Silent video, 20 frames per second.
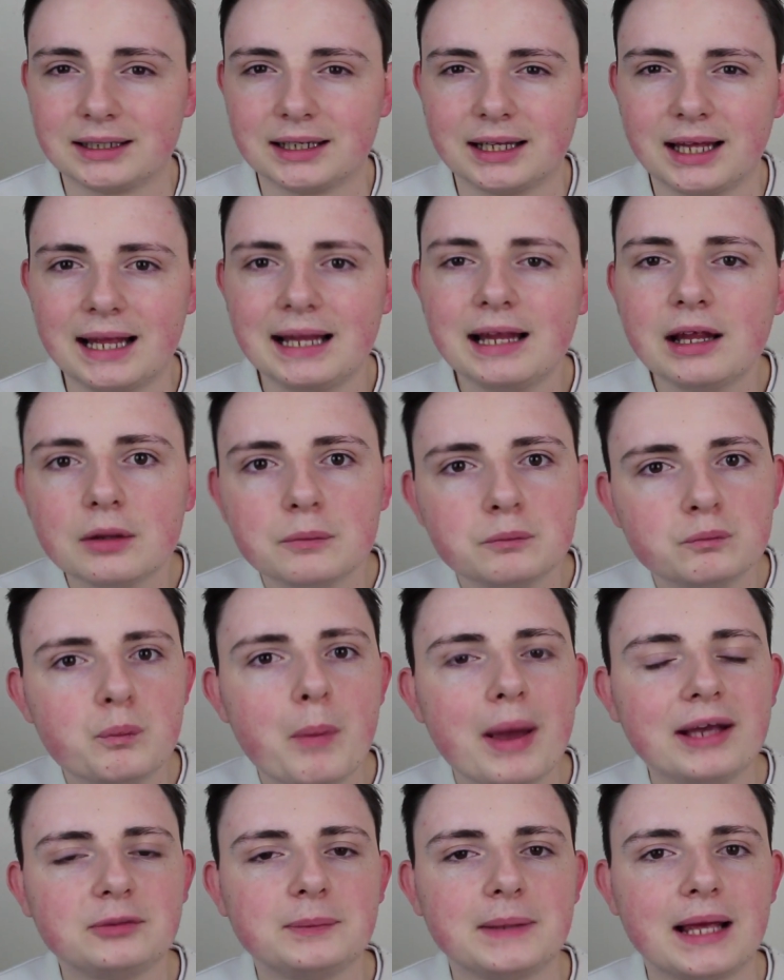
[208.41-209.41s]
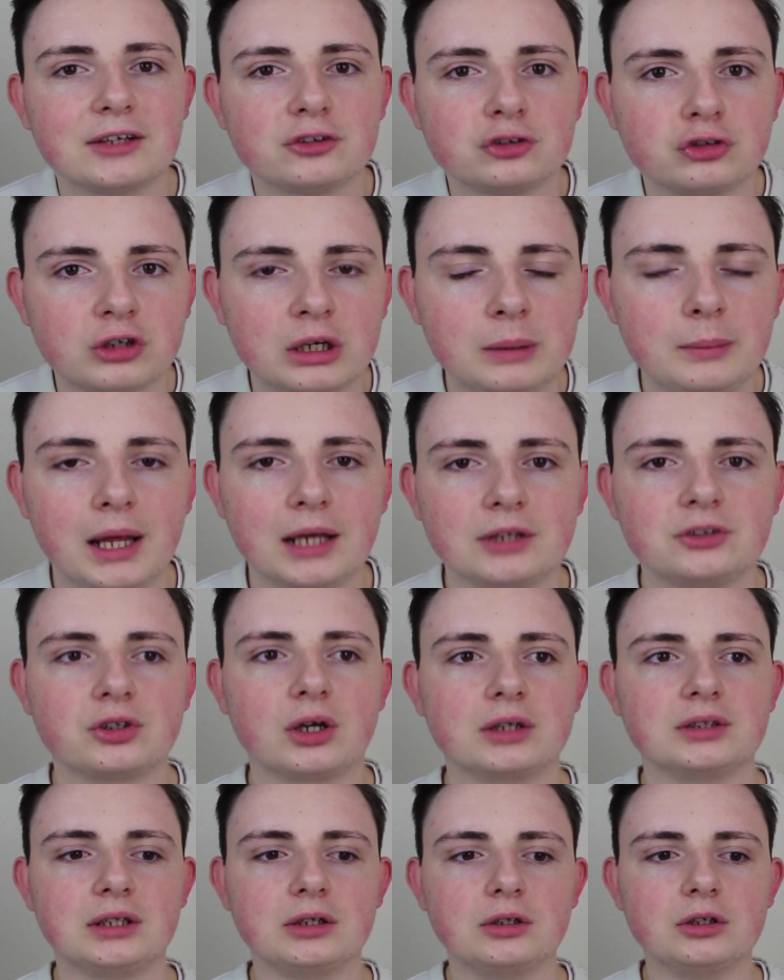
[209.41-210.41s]
And it makes me extremely
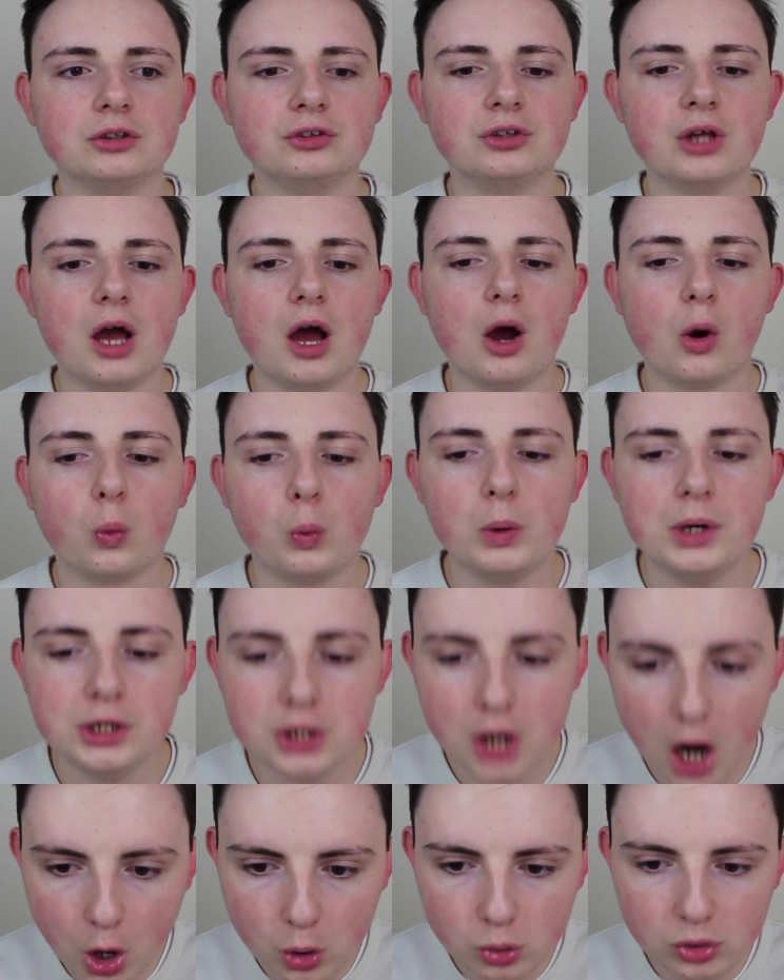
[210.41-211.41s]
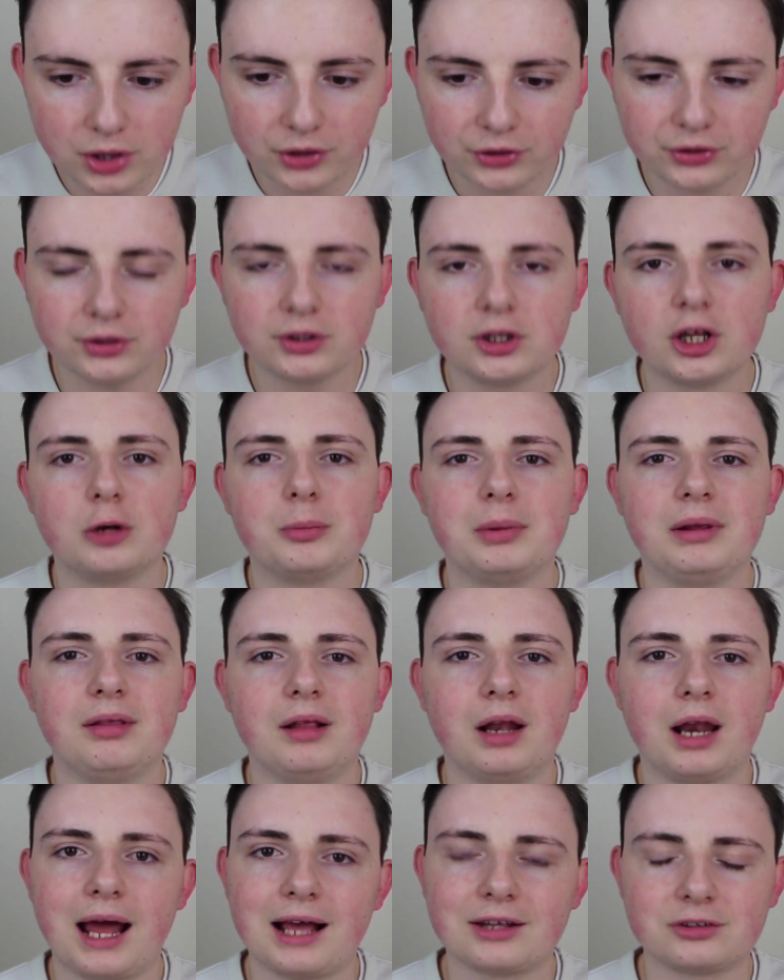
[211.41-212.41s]
excited, because we know this is going to be
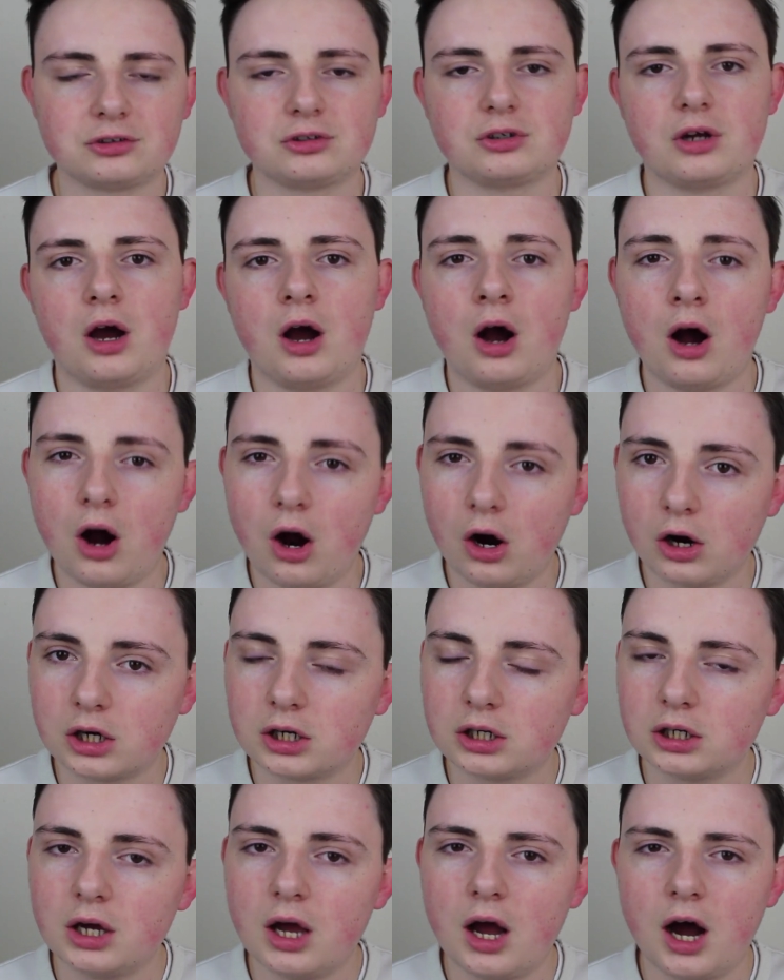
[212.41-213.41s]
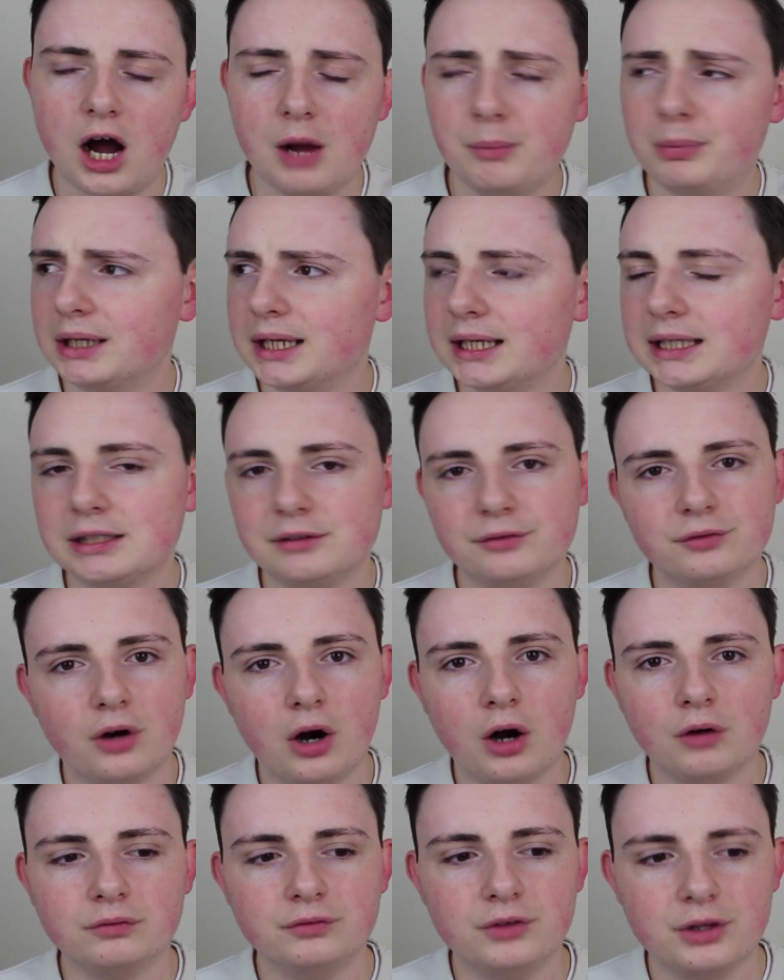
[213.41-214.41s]
the last arc, I believe,
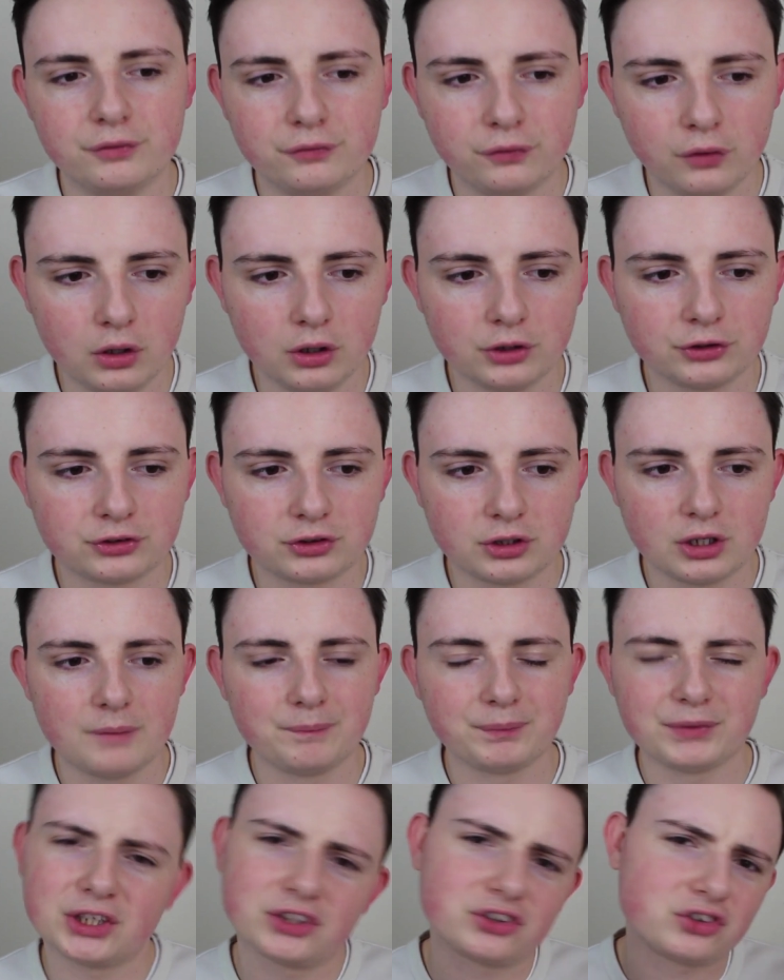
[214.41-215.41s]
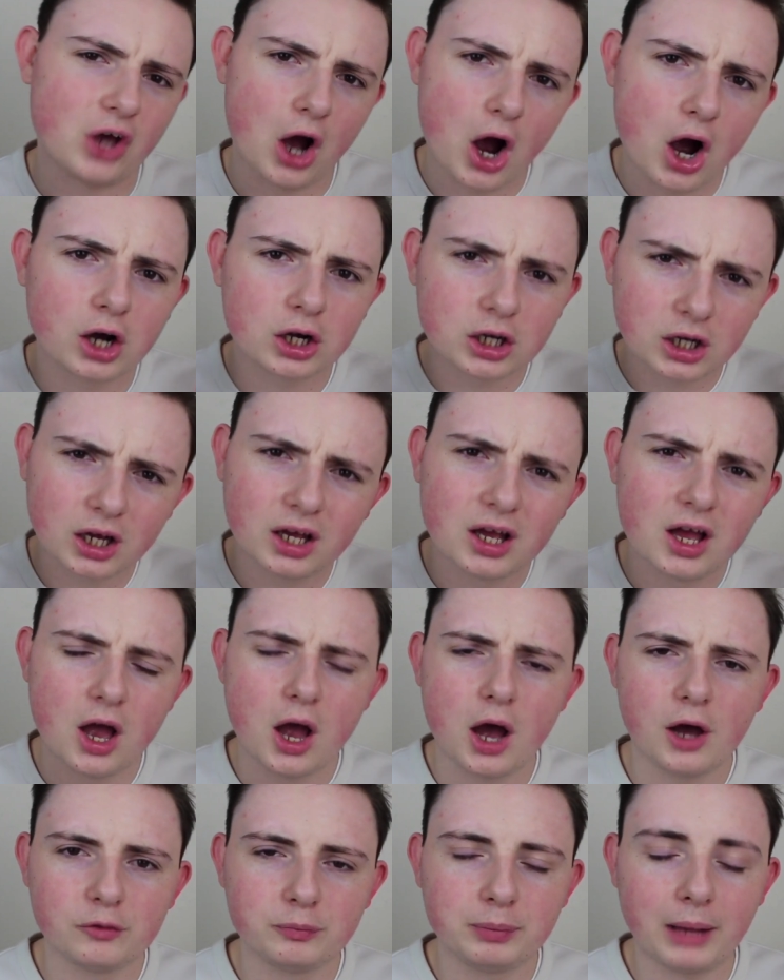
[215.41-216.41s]
of the first saga
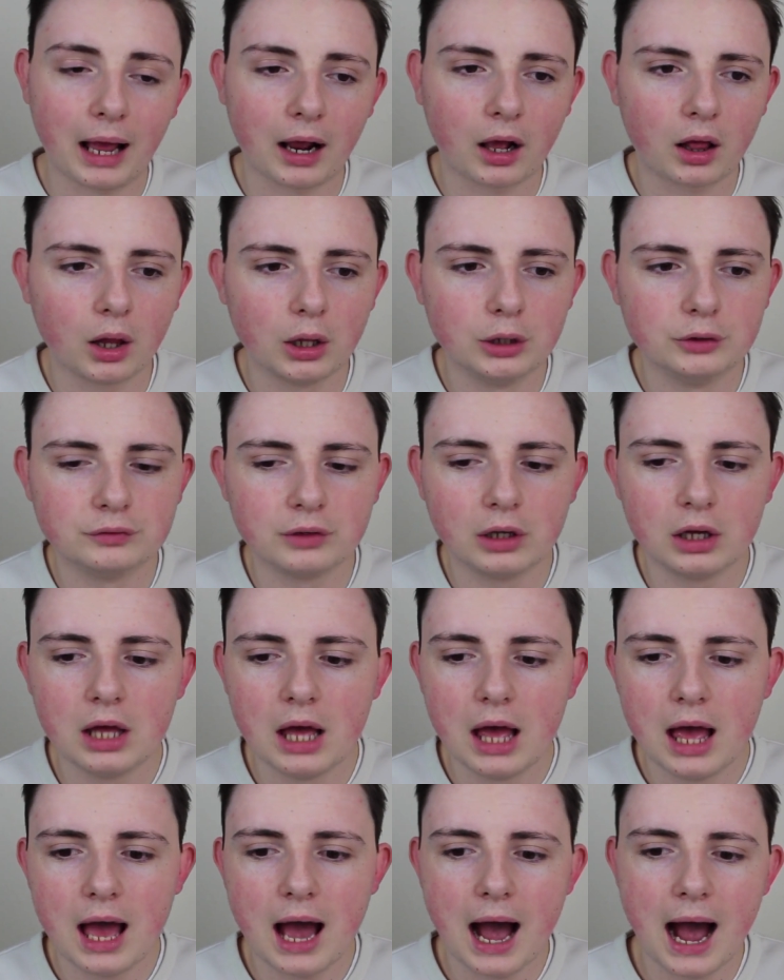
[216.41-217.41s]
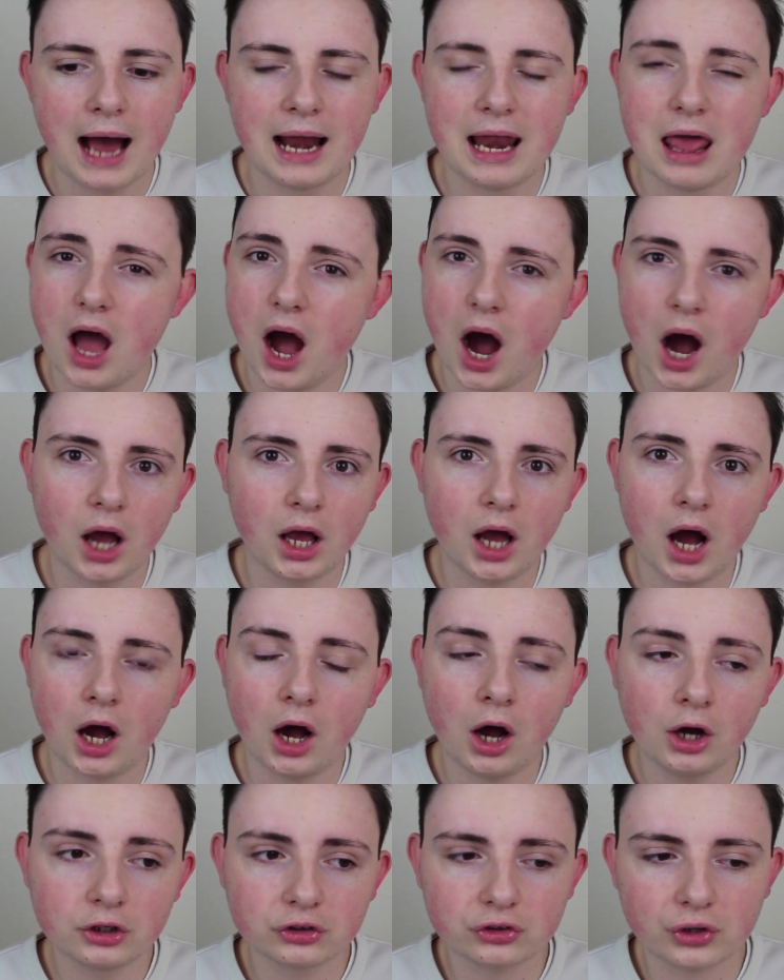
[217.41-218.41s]
of Black Clover. And I
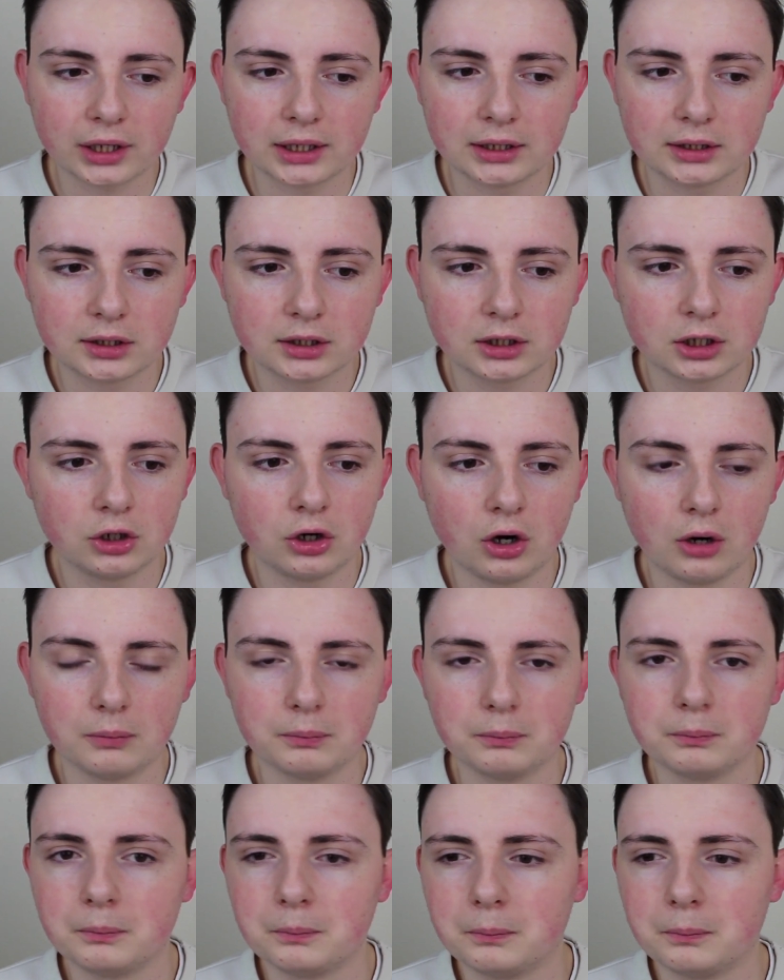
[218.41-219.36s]
honestly cannot